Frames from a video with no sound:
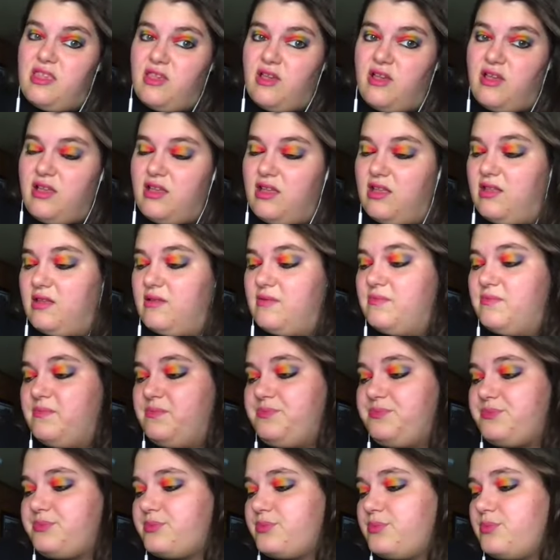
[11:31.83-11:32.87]
on
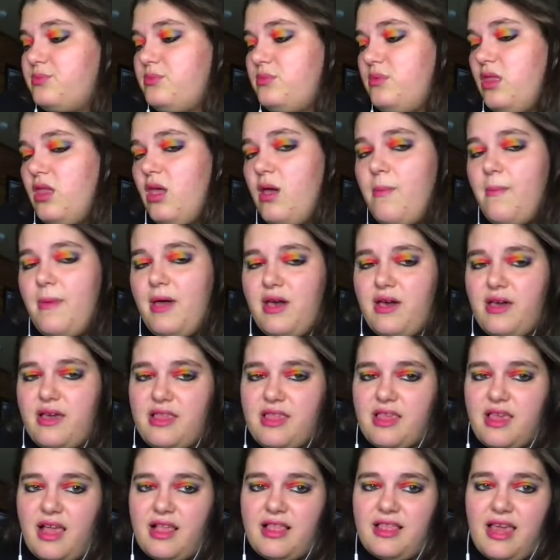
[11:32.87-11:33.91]
America's
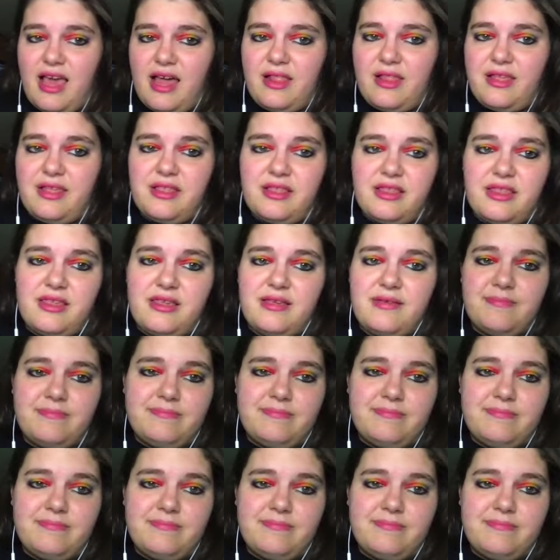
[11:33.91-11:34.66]
Got Talent.